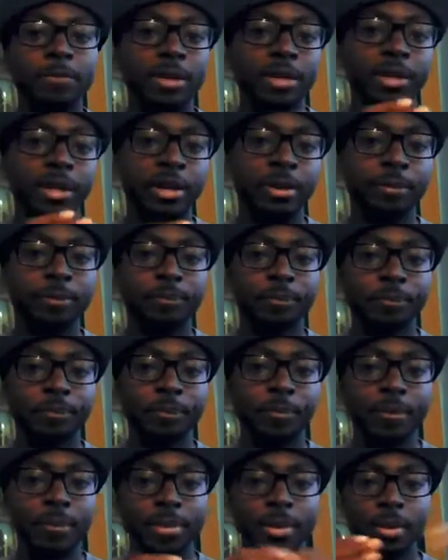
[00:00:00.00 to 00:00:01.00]
And then
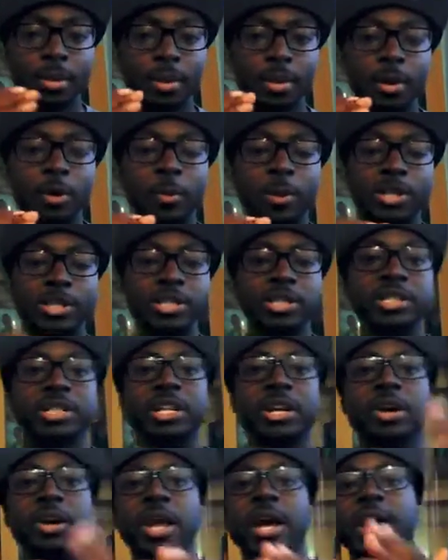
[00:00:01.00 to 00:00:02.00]
it wasn't
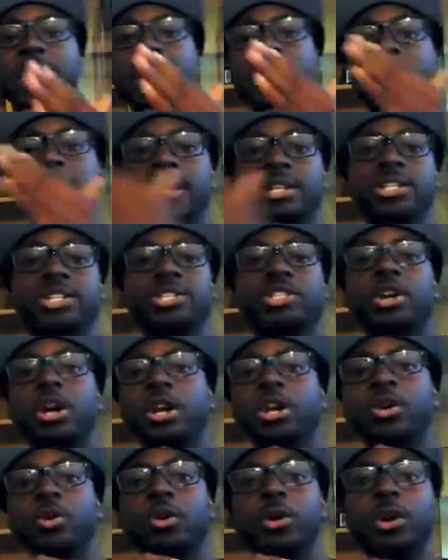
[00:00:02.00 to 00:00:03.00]
until I actually
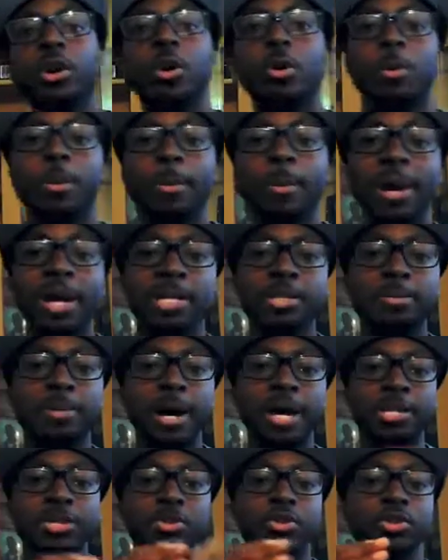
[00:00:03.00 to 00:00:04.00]
started going to open mic
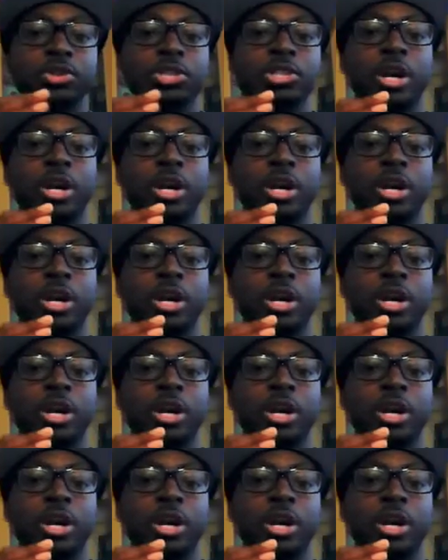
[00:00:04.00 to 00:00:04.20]
spots or